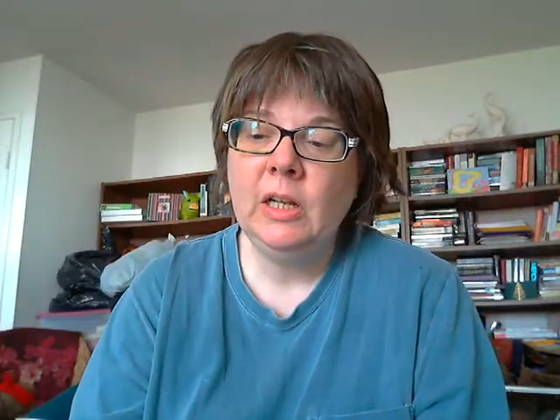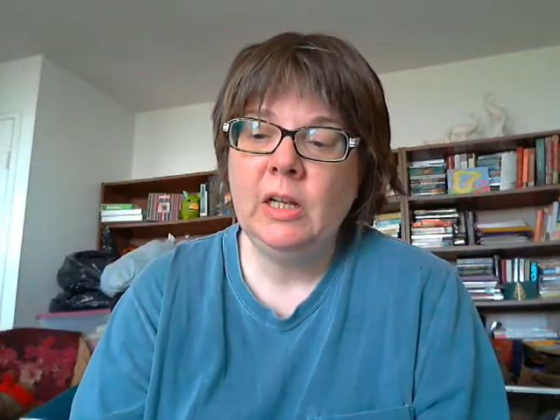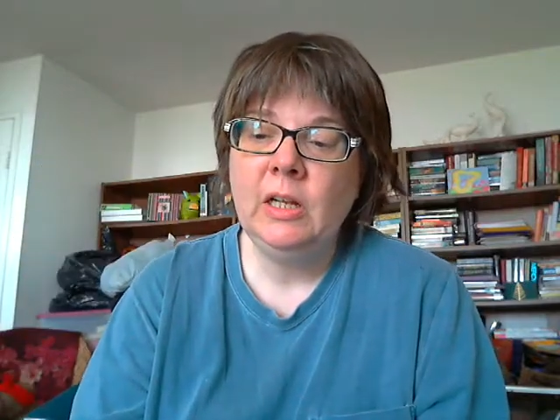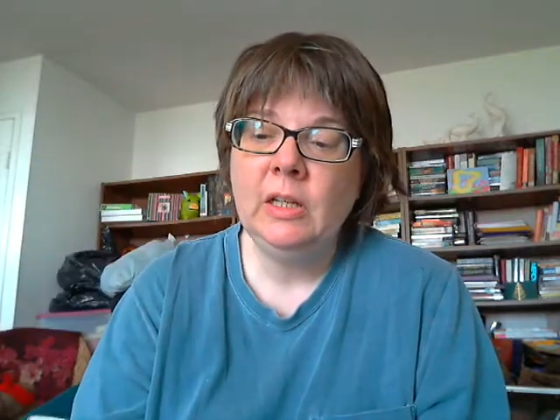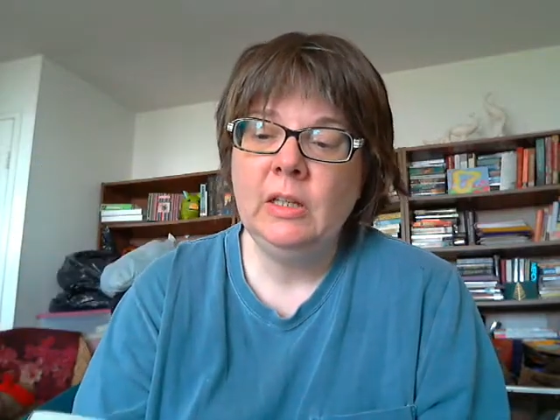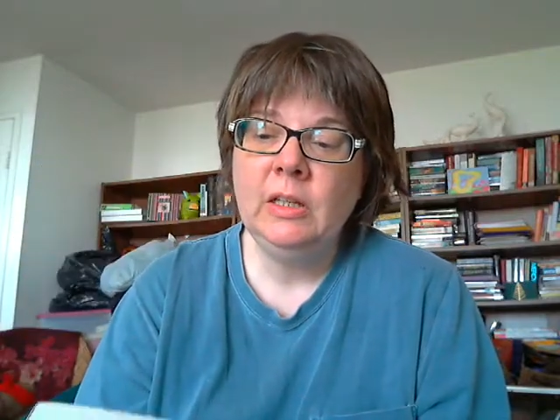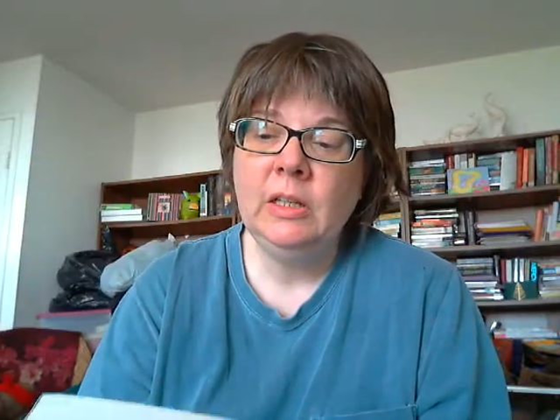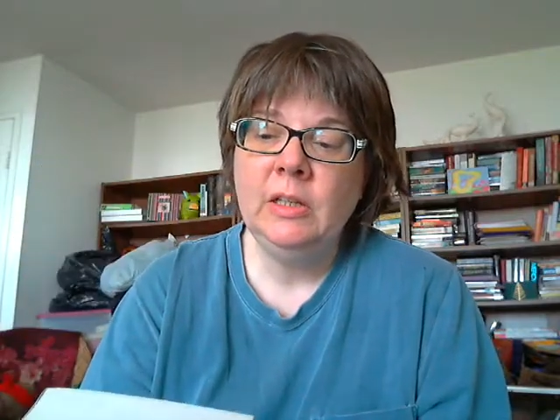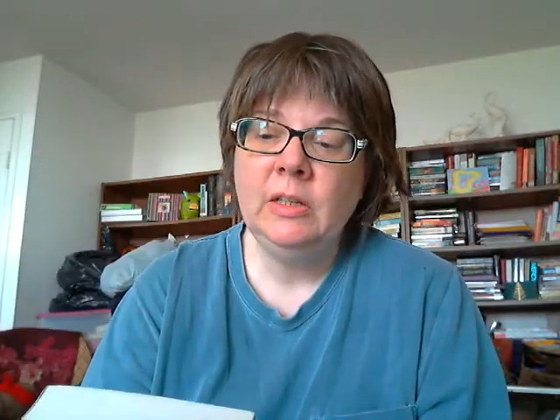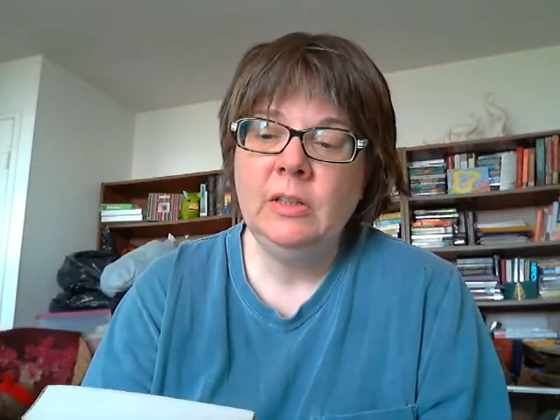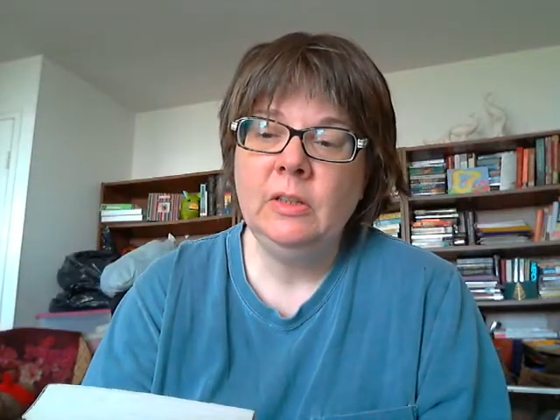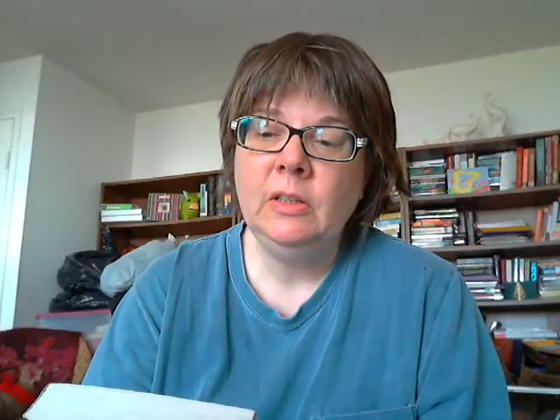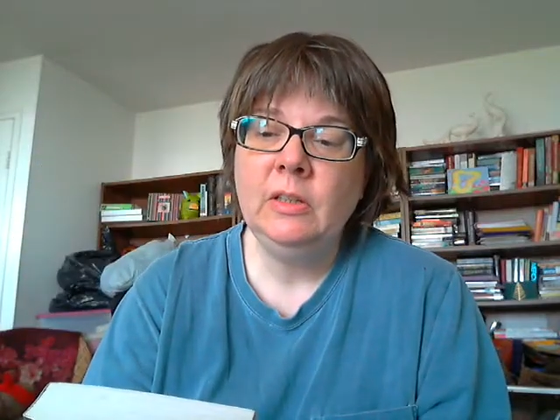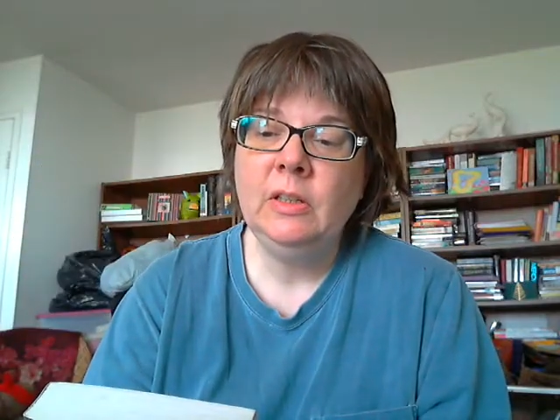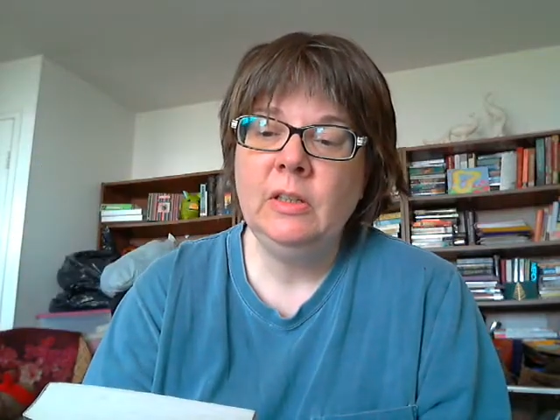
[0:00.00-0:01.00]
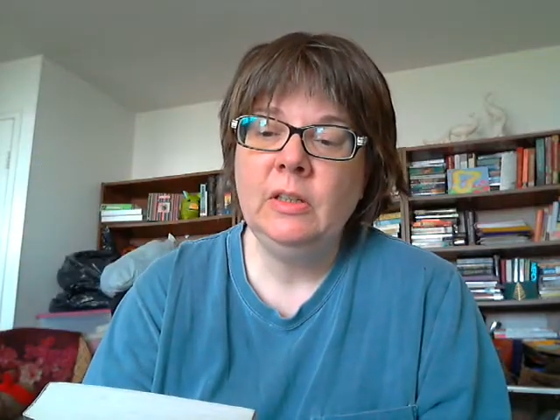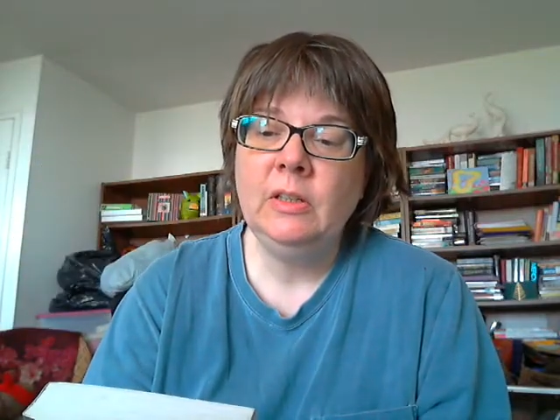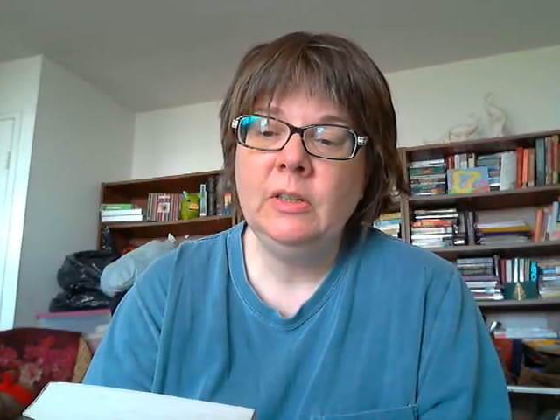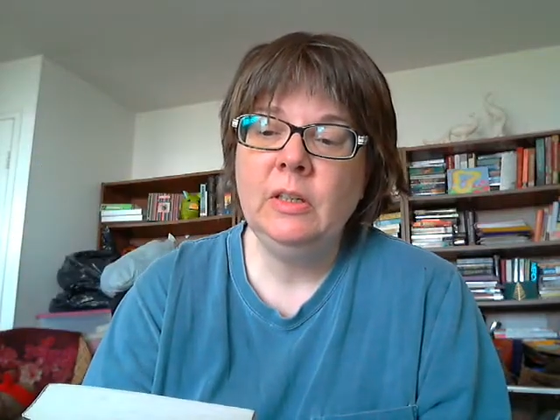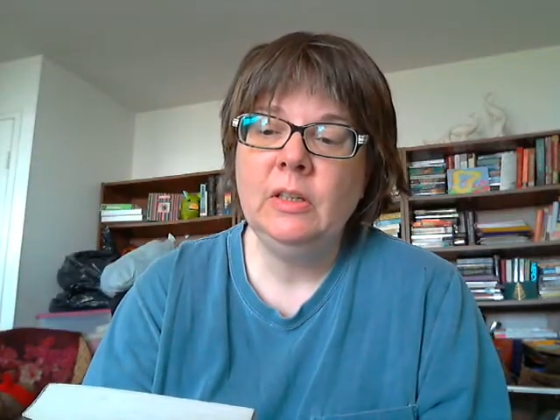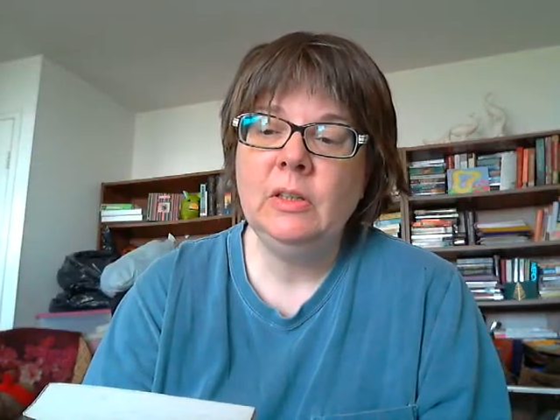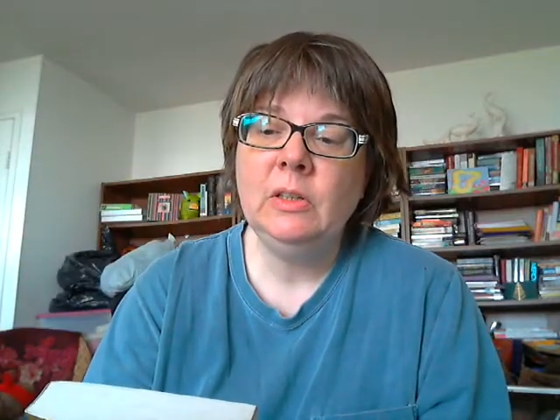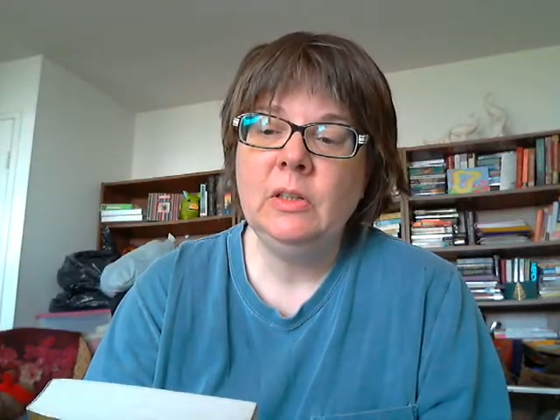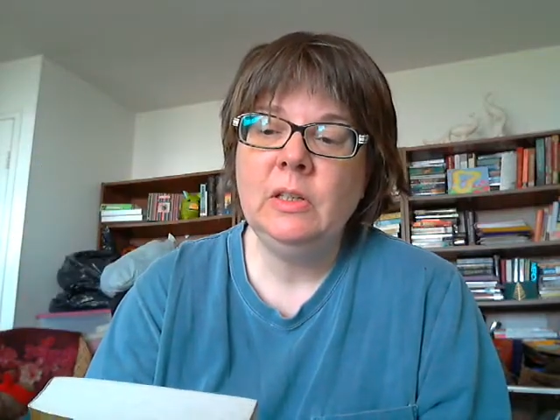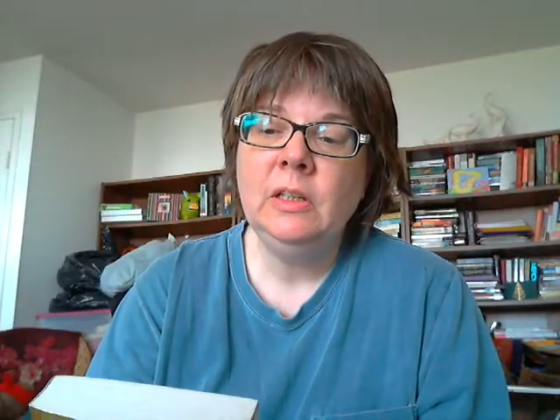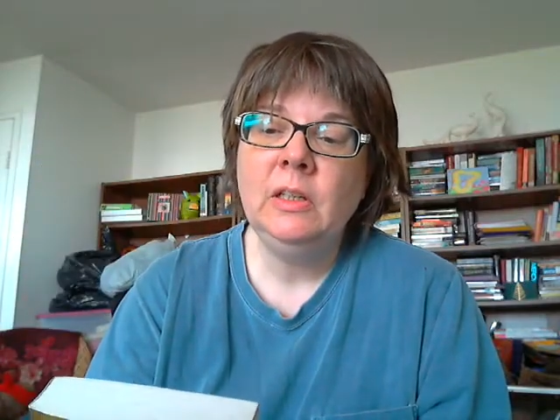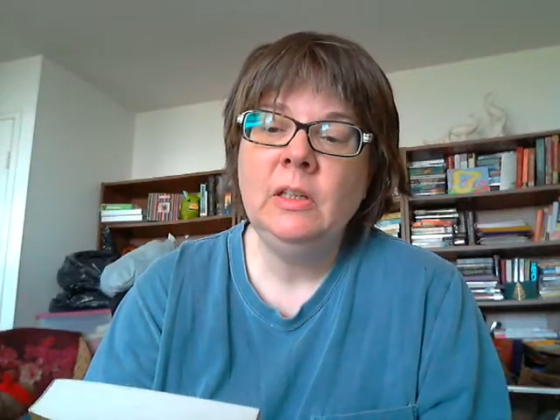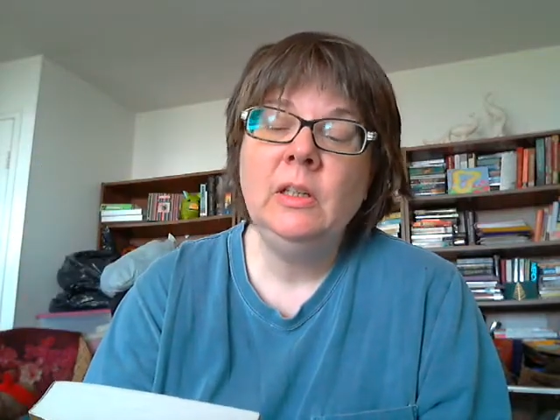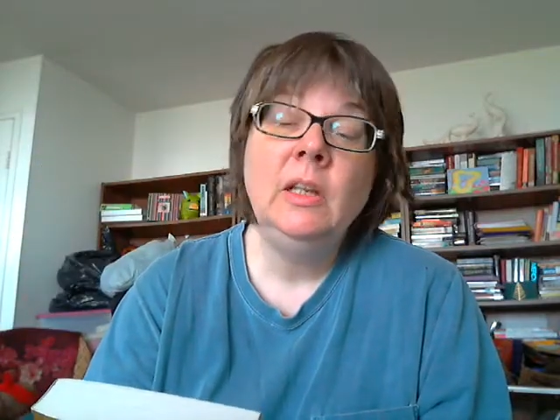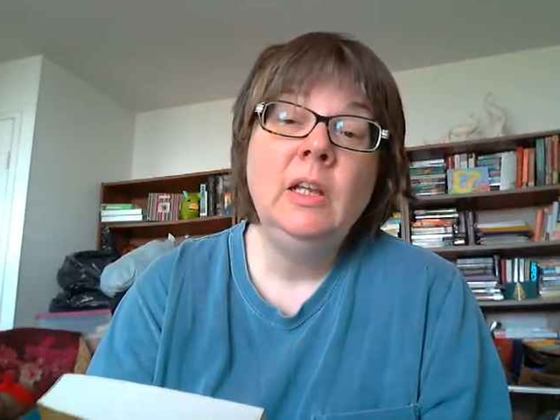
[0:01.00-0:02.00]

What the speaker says: in Italy.